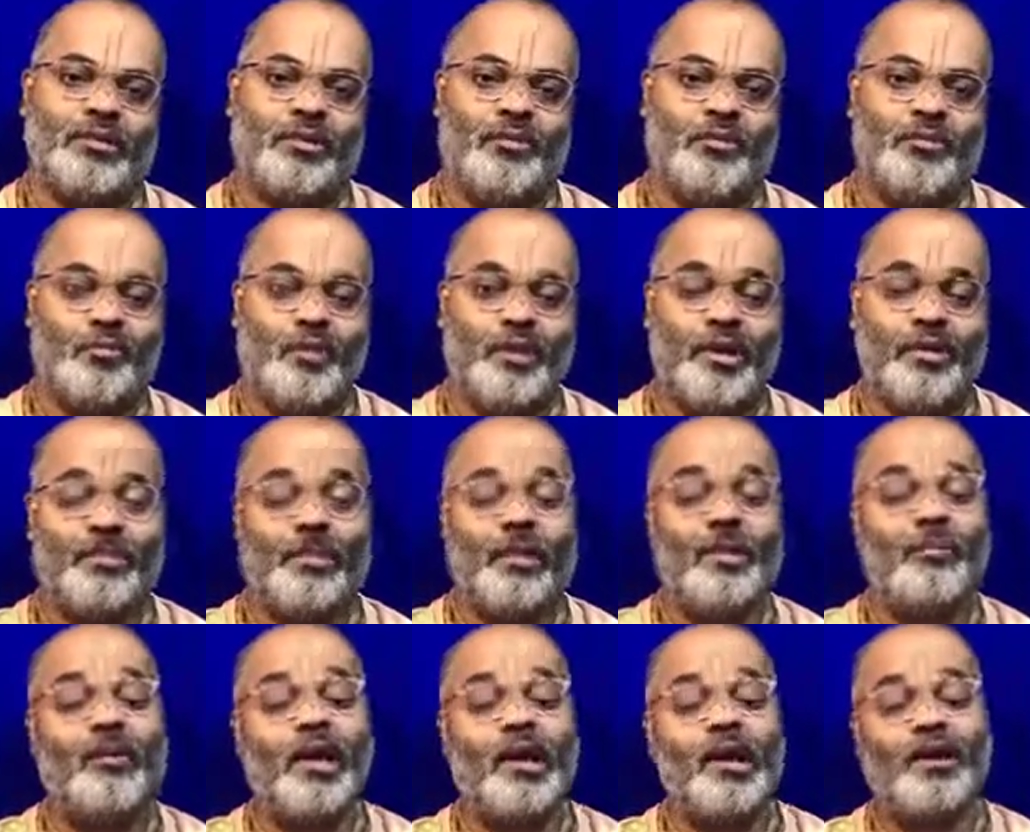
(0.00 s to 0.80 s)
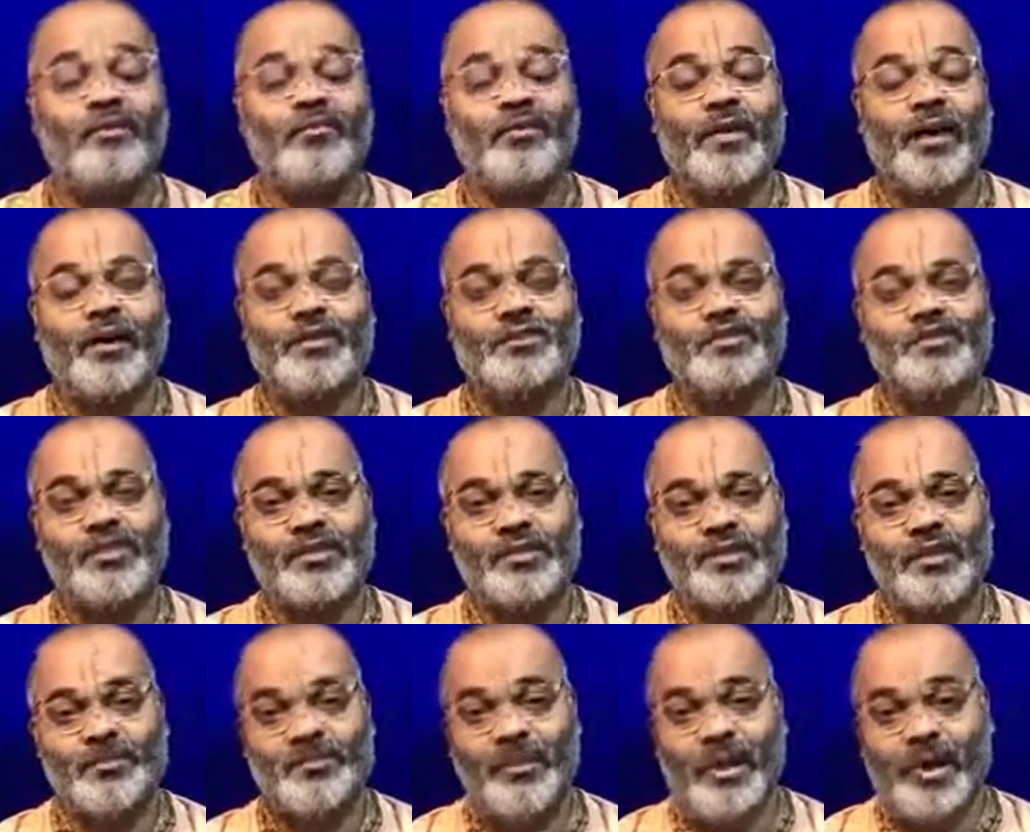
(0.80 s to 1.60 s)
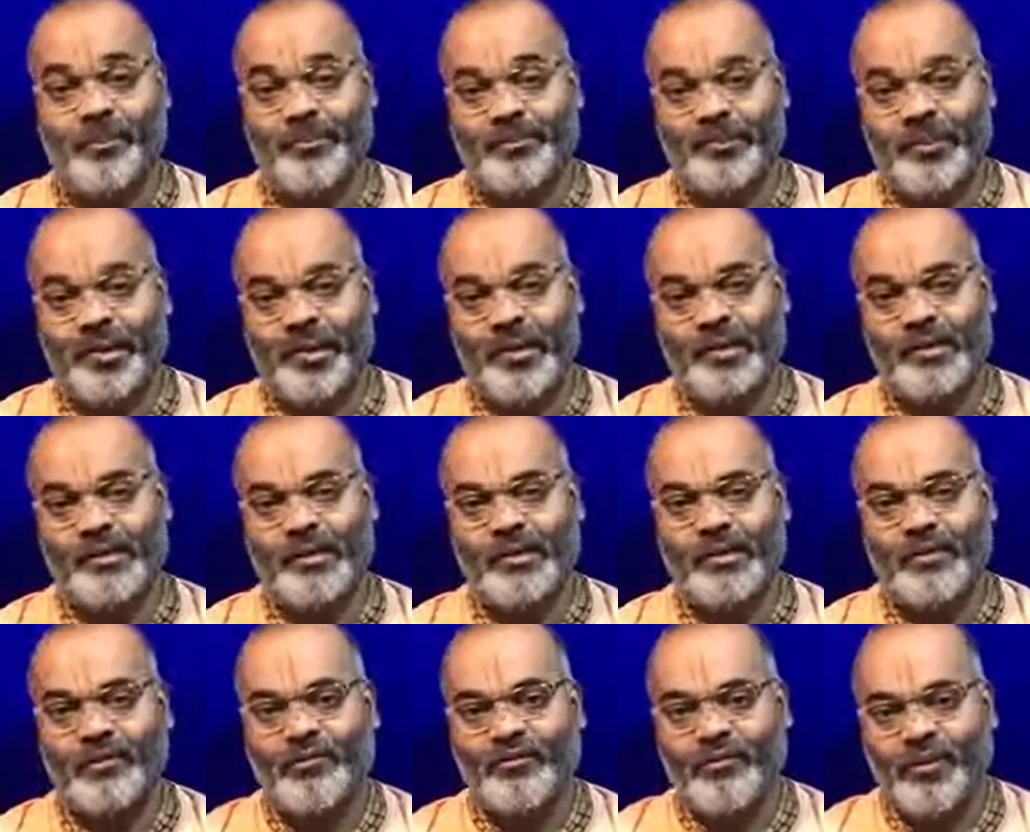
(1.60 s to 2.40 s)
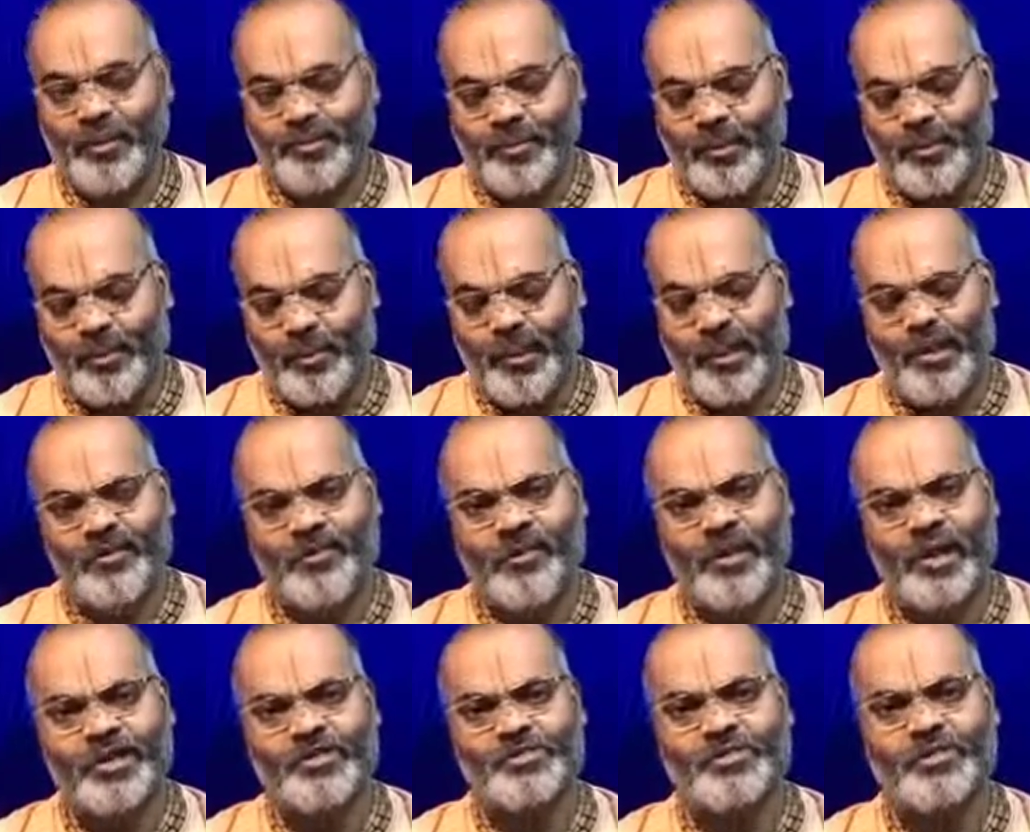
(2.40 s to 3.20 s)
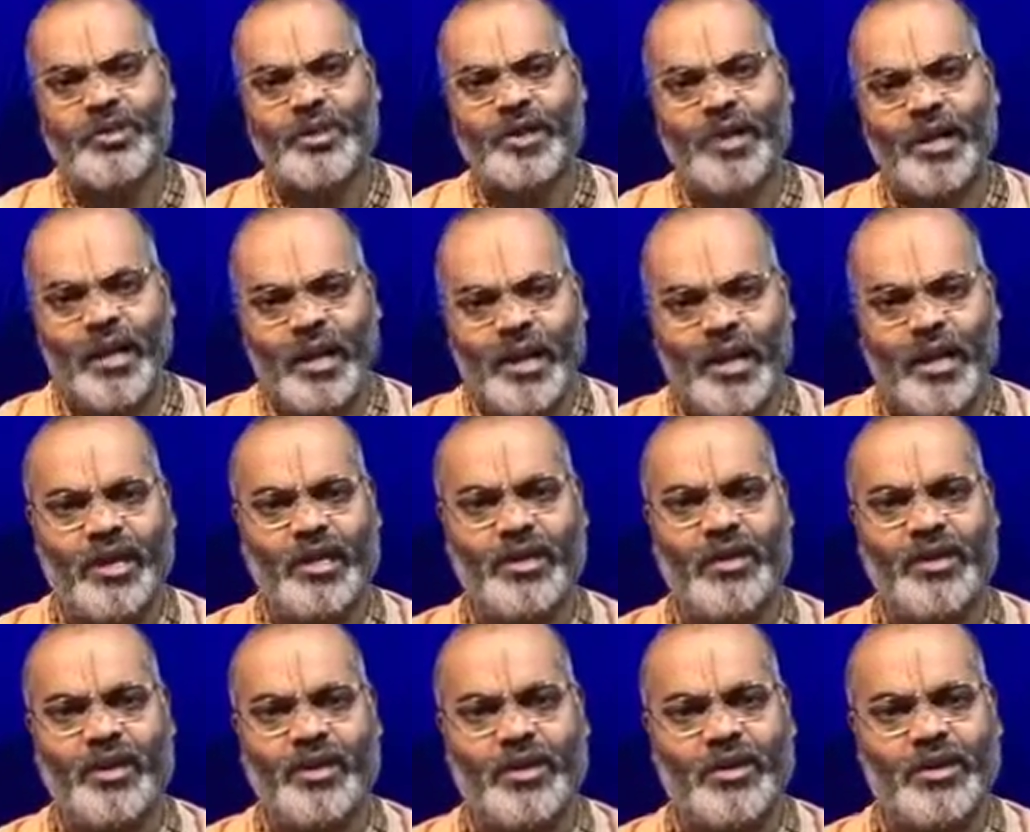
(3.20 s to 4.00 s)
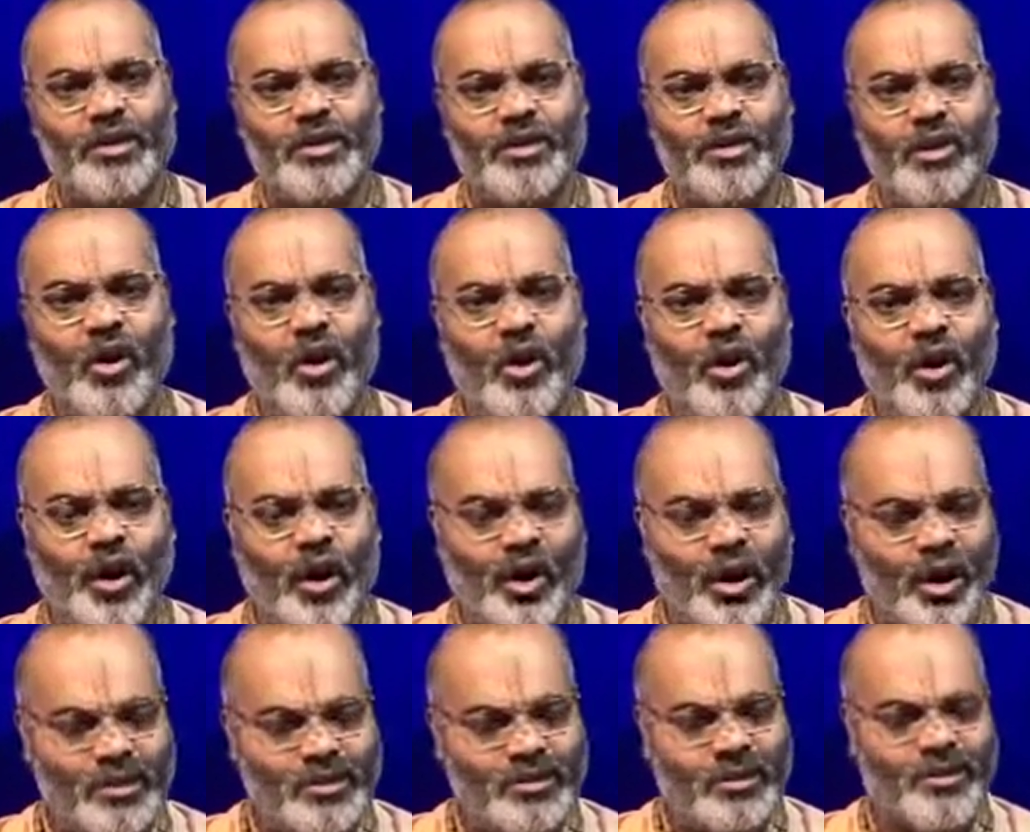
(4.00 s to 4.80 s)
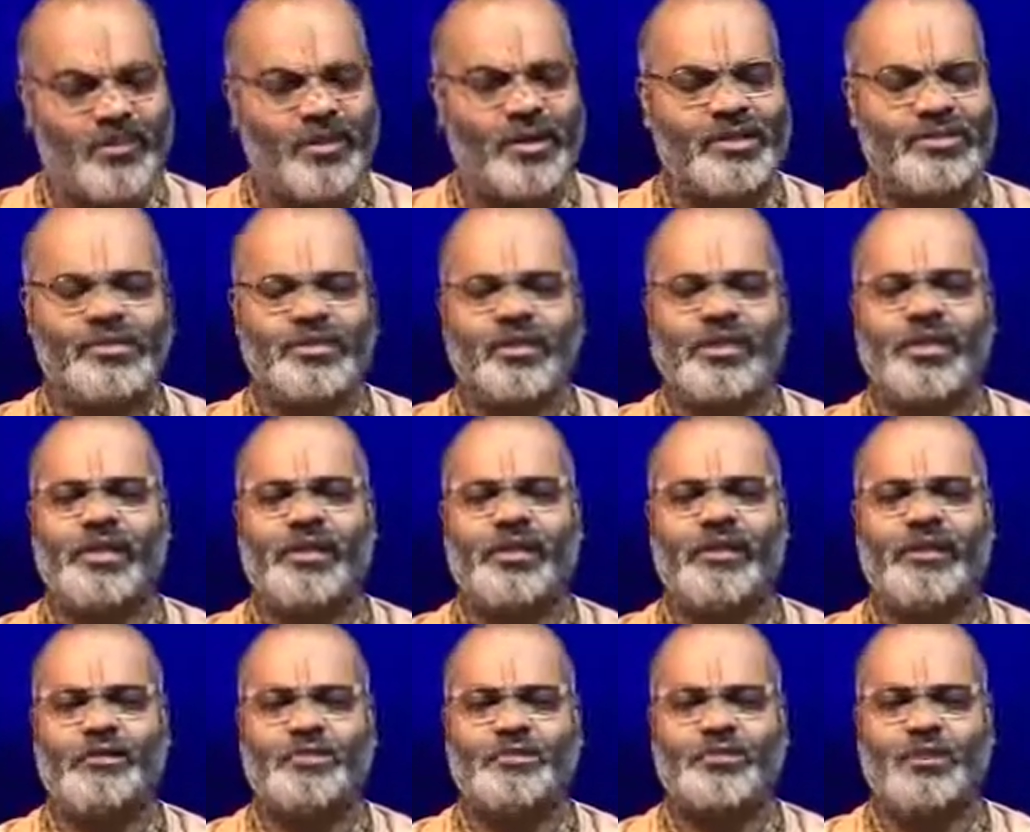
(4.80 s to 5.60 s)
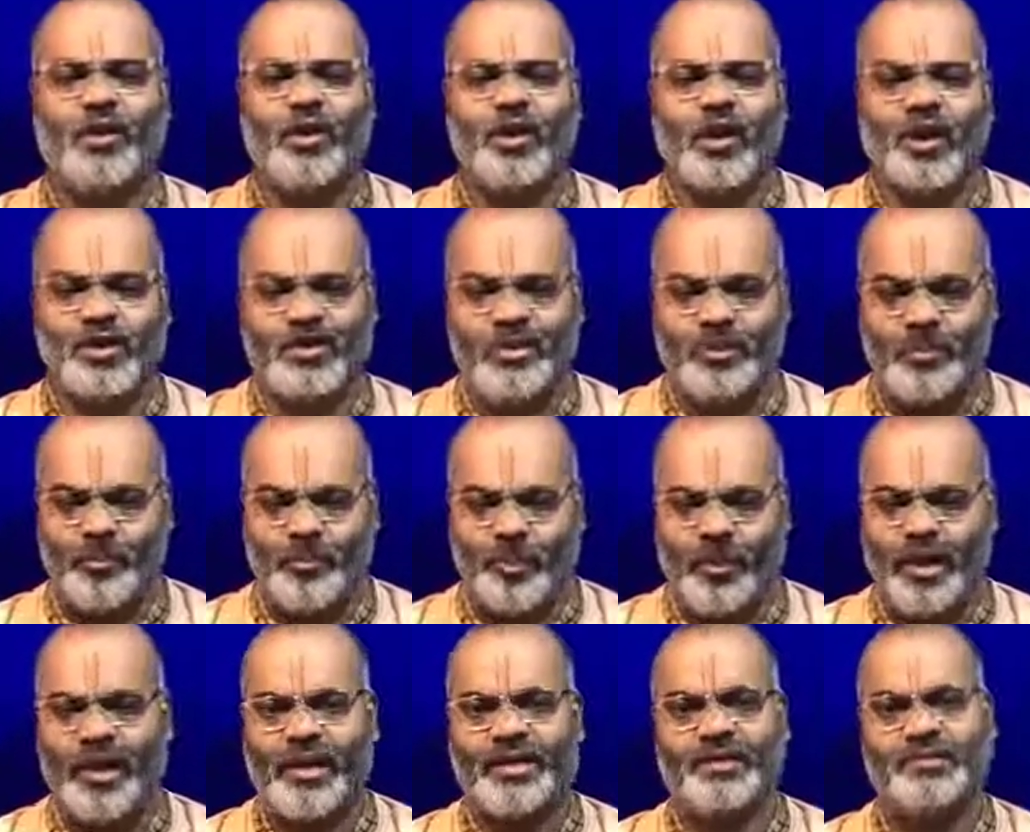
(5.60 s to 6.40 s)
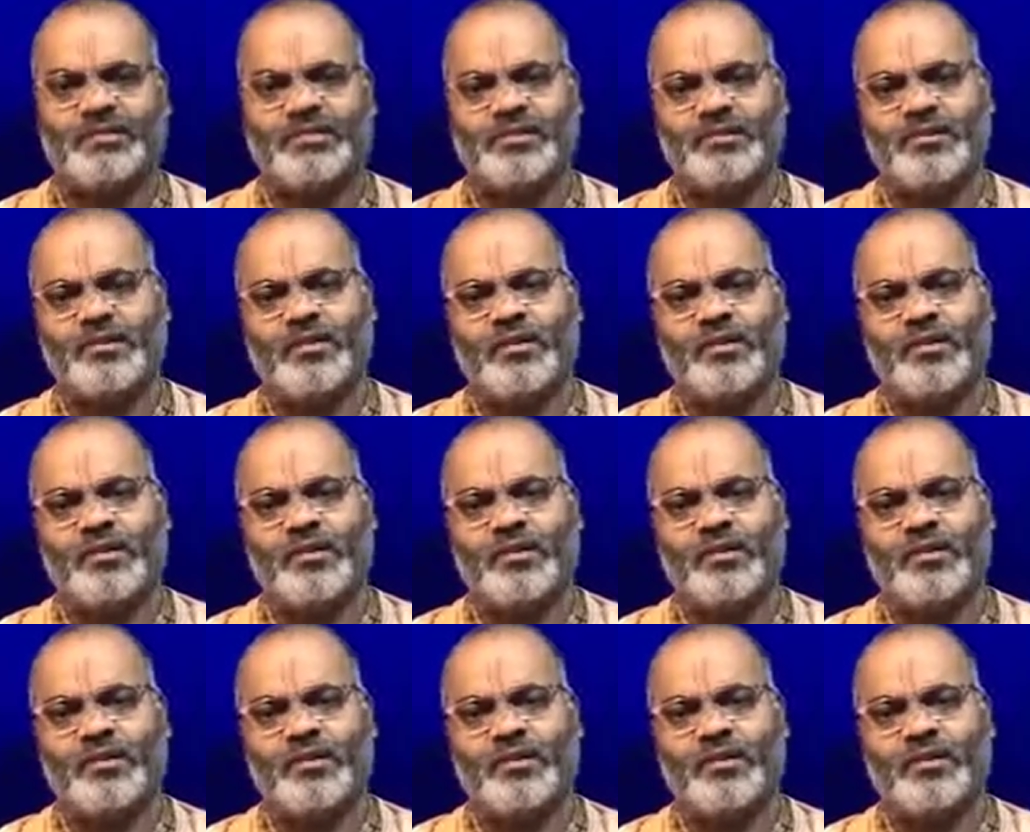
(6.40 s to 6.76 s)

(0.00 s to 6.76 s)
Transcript: We may manufacture the paper, we may manufacture ink or the machines or the press,